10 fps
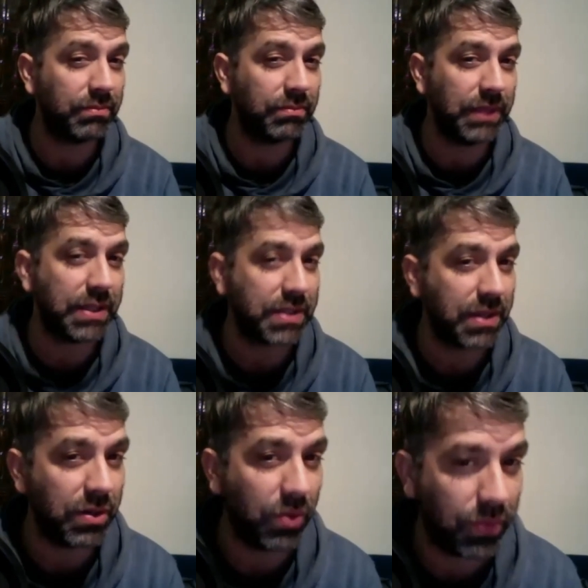let us know
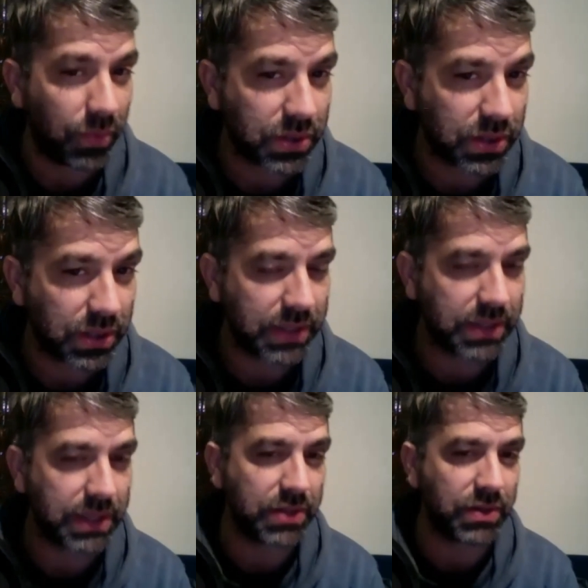your thoughts because, like I
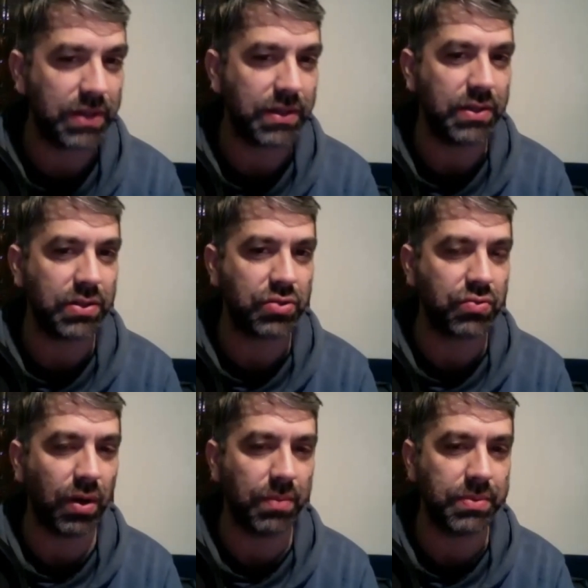said, the trailer's only just
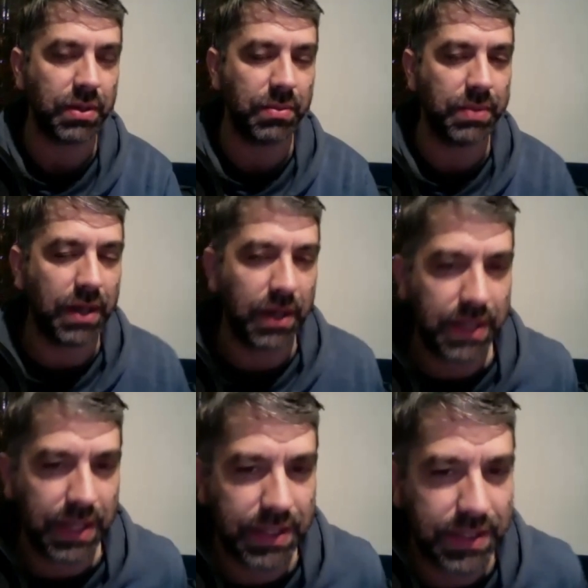dropped, so we're kind of
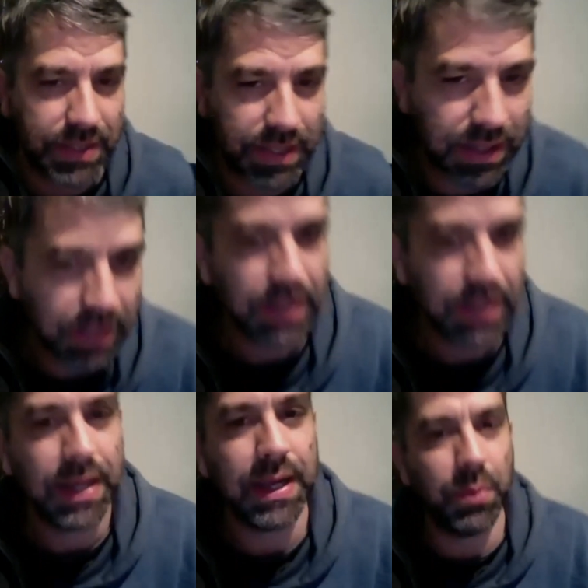keen to see
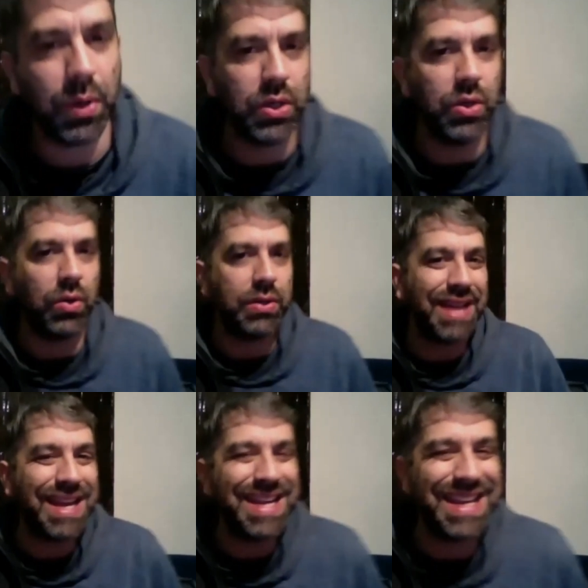hear what your
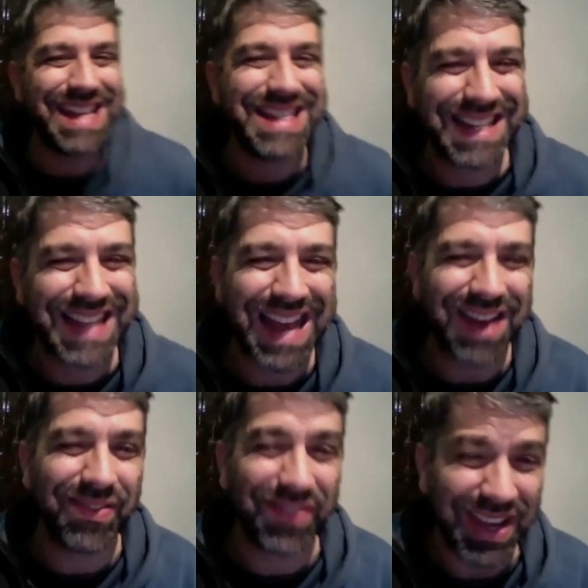take is. It
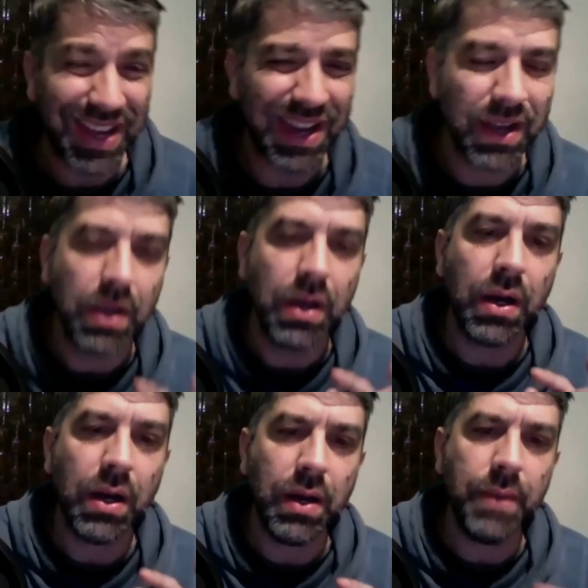out there.
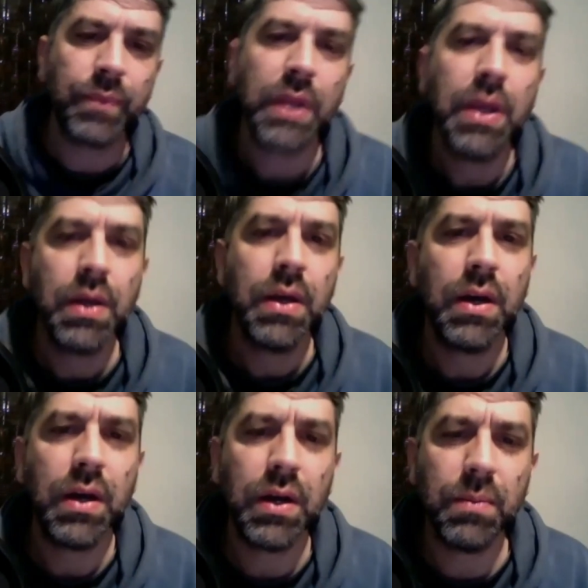Um,
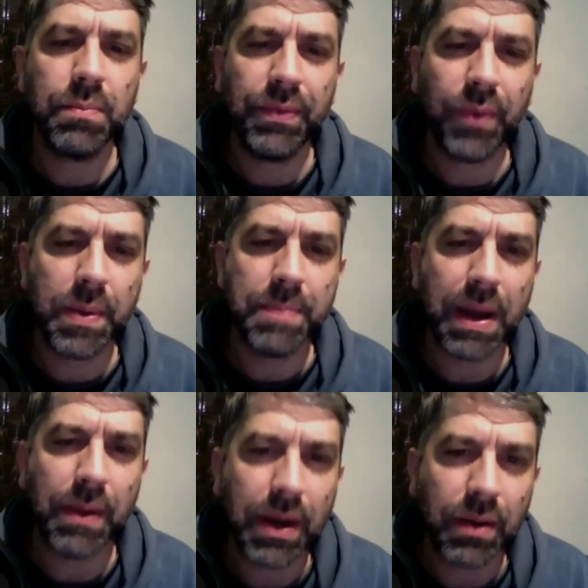before we
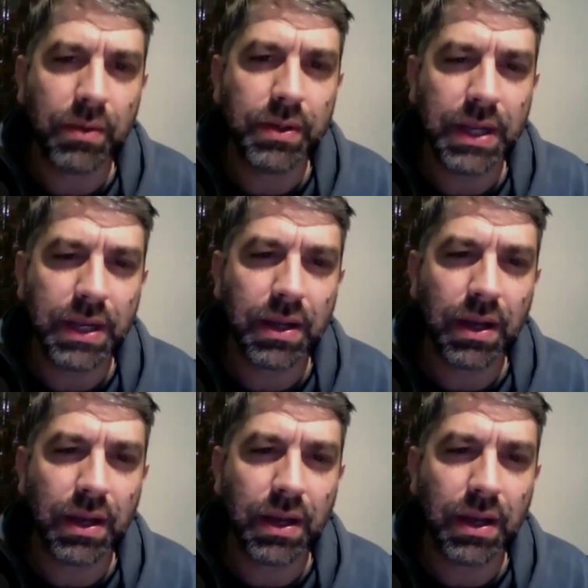bow out, Nick,